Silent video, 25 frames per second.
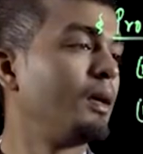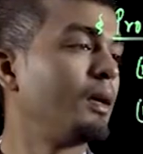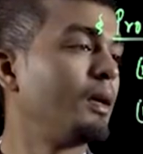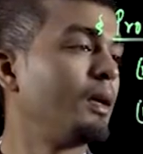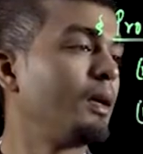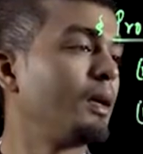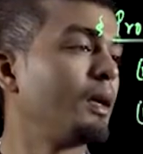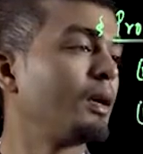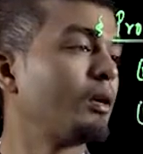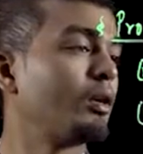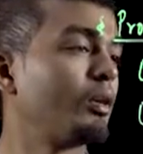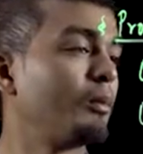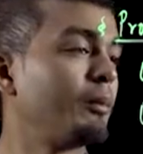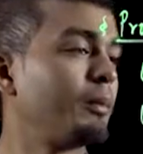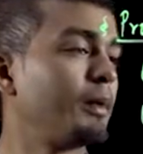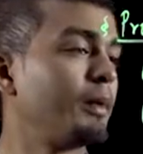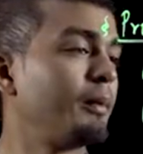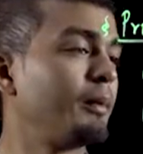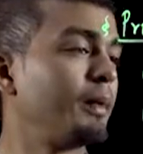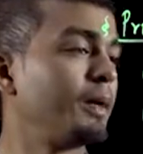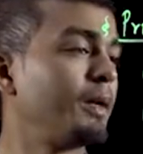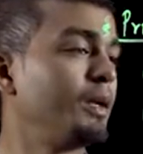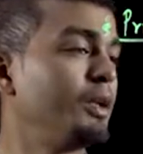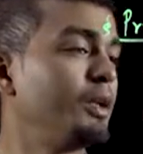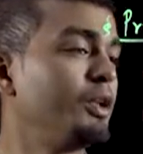A
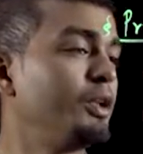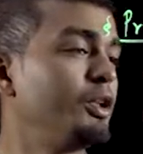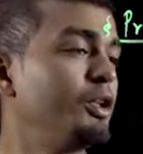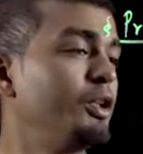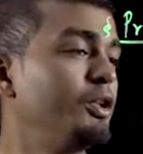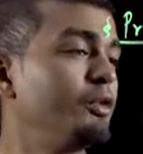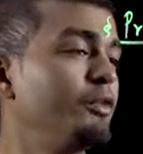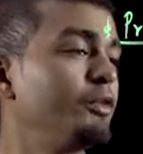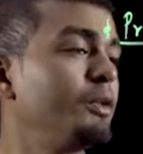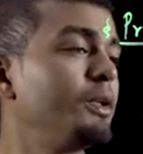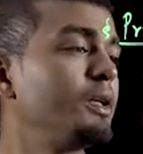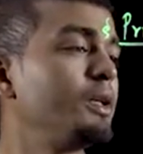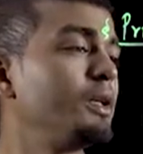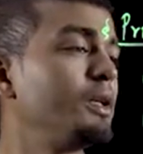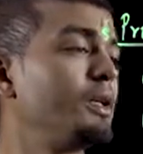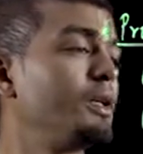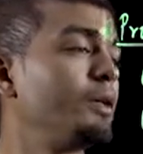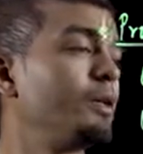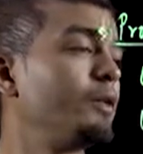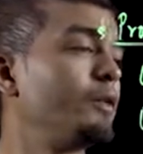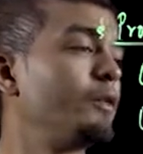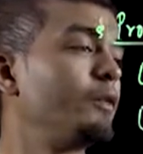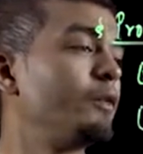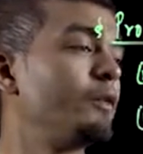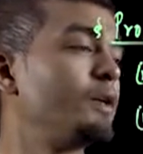complement union
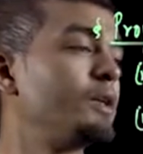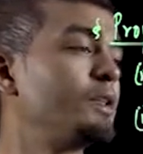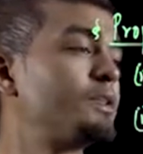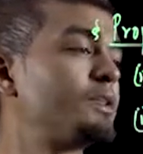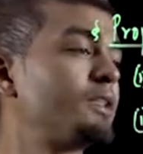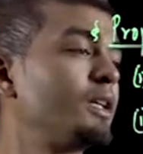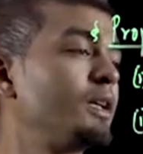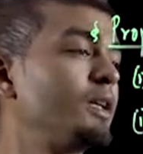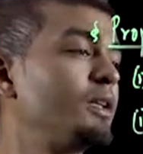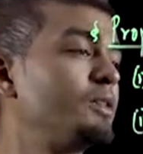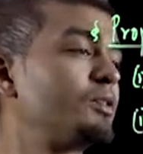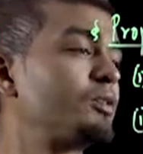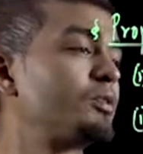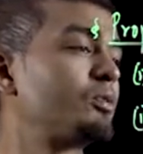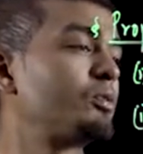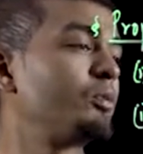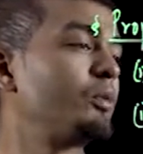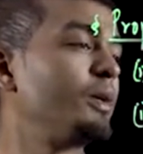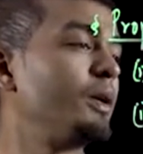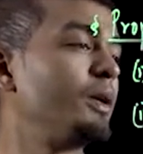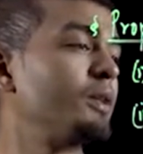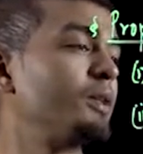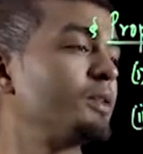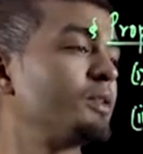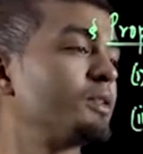will change to
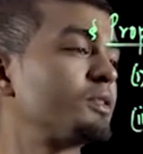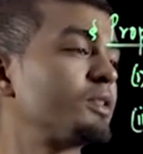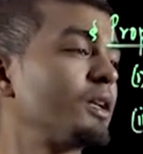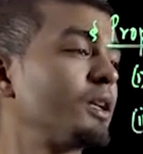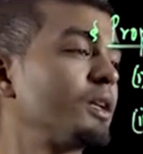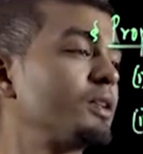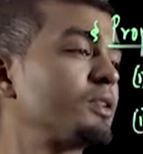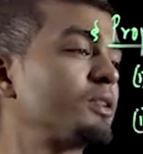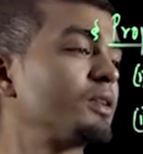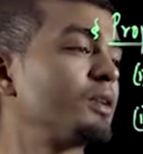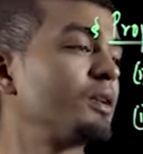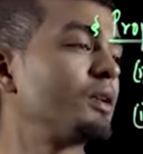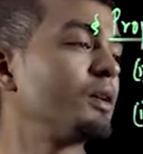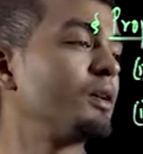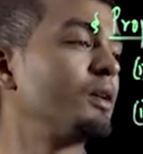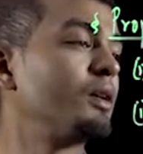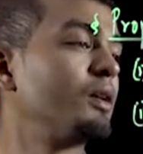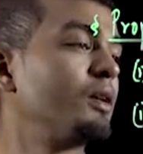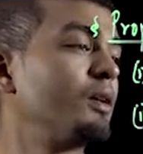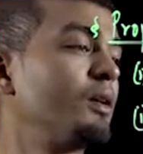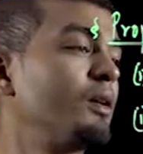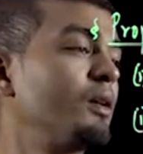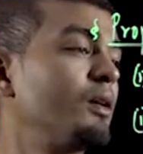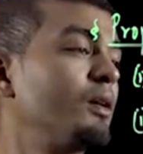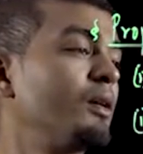intersection,
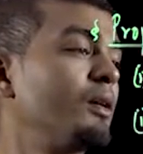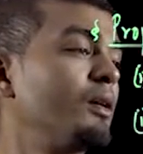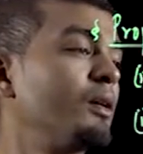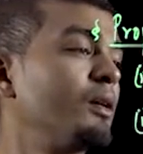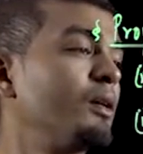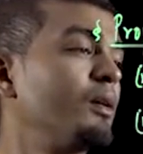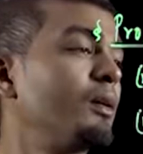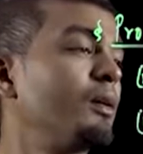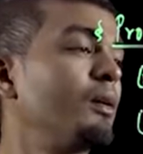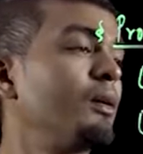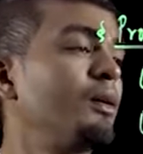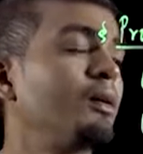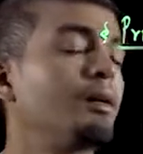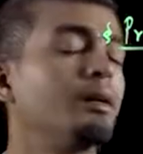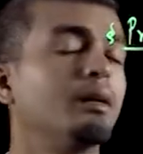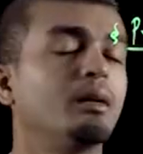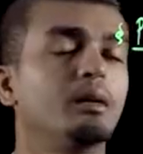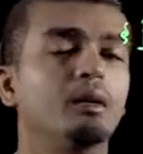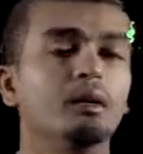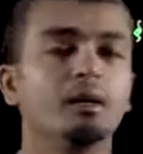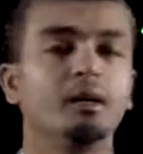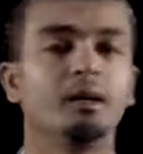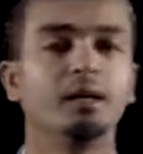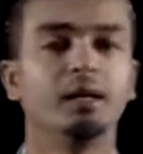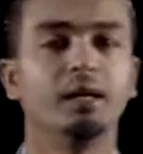
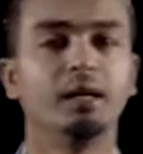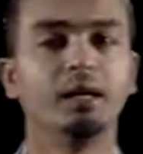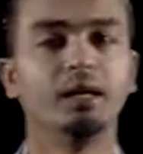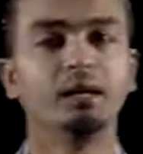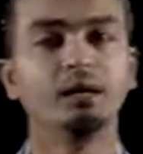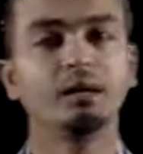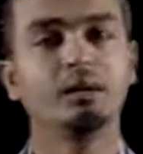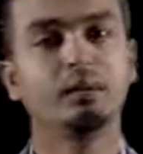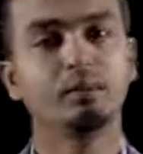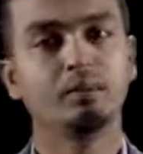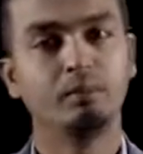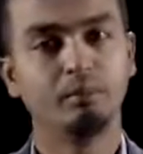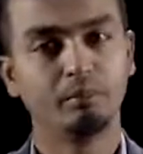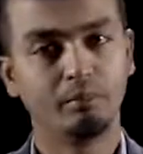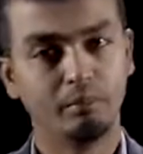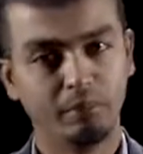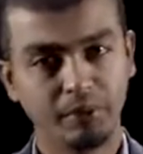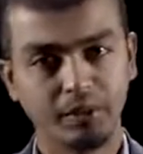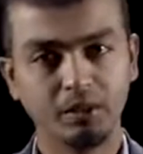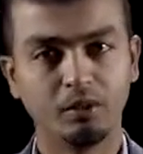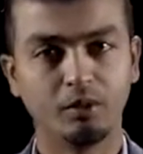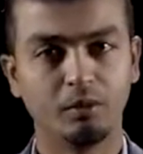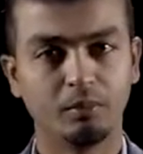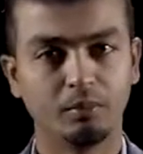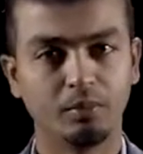then
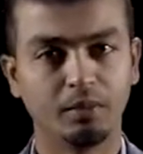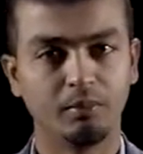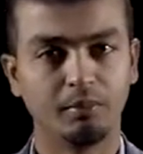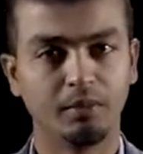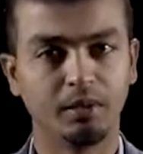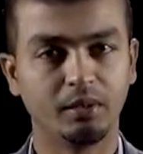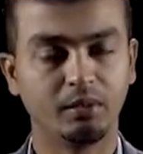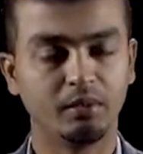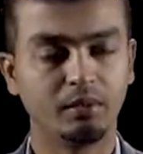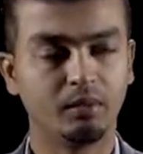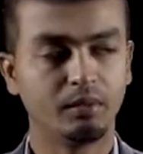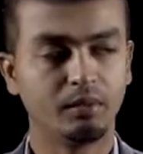B complement.